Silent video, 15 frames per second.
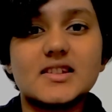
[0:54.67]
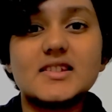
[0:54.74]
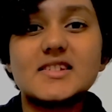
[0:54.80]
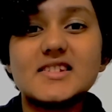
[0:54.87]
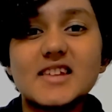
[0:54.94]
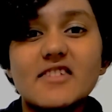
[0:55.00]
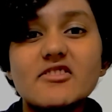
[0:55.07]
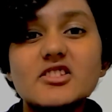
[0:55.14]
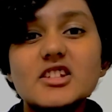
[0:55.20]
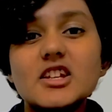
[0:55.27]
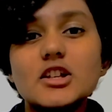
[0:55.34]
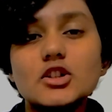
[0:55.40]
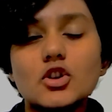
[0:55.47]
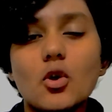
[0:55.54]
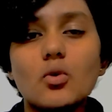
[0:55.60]

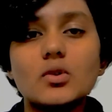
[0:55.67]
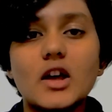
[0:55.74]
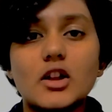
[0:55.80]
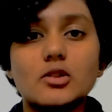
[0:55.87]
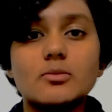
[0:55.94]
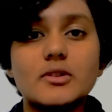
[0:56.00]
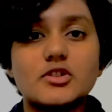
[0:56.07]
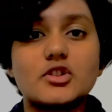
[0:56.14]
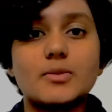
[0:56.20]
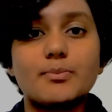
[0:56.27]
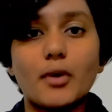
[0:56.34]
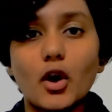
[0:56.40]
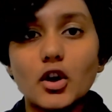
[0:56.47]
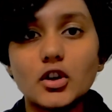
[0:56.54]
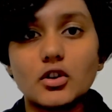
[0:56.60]
17 known elementary
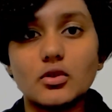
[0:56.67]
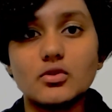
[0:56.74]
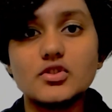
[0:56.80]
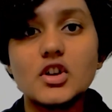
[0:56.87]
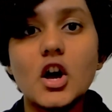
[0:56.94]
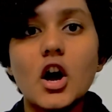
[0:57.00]
particles